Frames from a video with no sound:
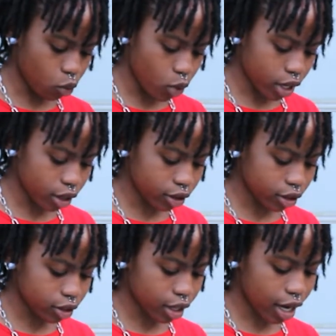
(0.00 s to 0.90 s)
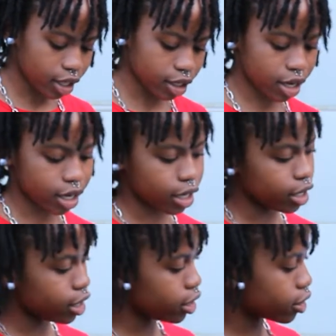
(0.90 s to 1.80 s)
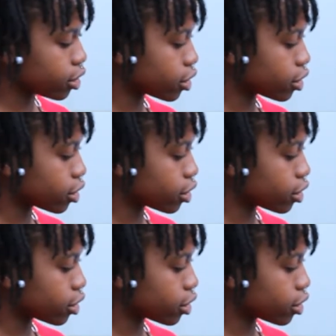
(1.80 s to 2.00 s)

Where does Kyla Kai get